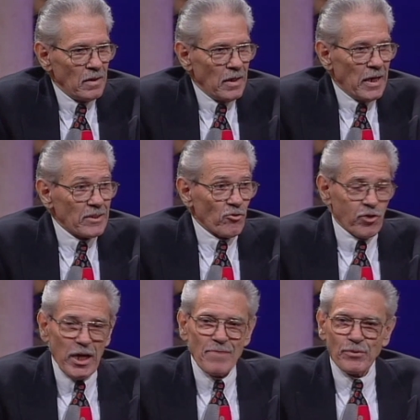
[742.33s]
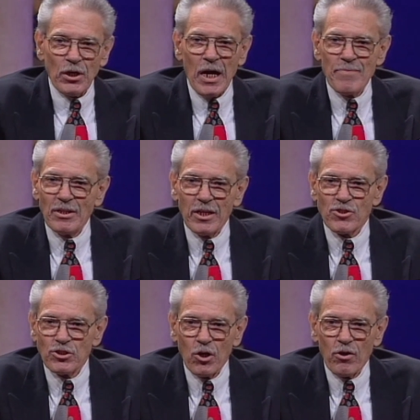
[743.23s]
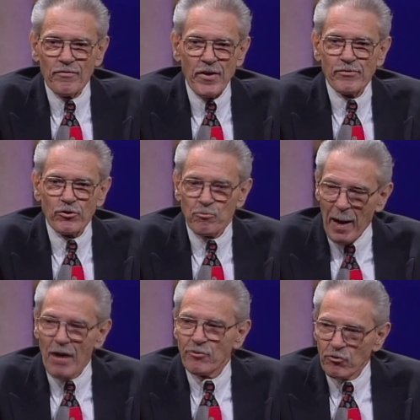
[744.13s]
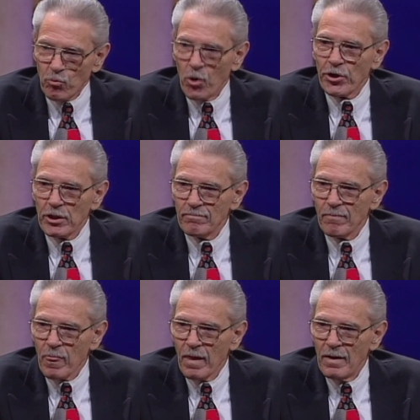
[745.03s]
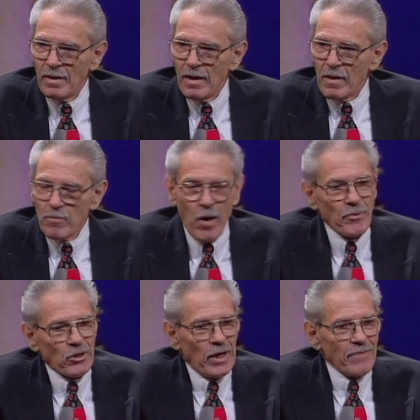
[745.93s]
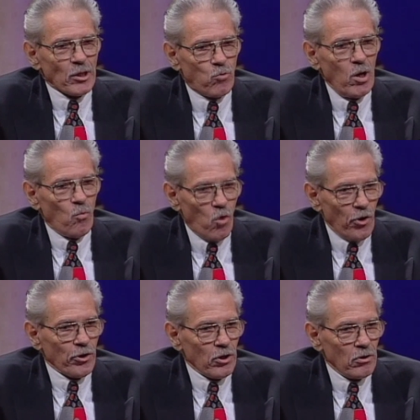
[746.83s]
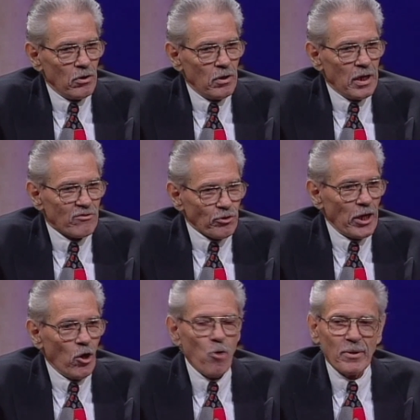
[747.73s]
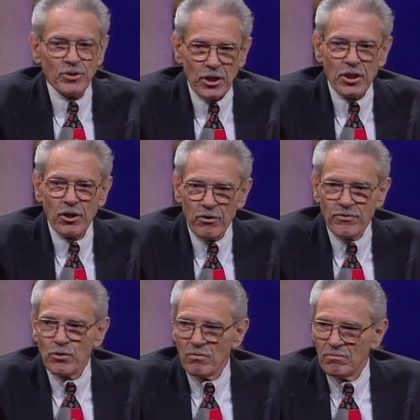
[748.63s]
At the same time, he lets you know that if your spouse is working, they're probably going to have to quit work and stay home and take care of you.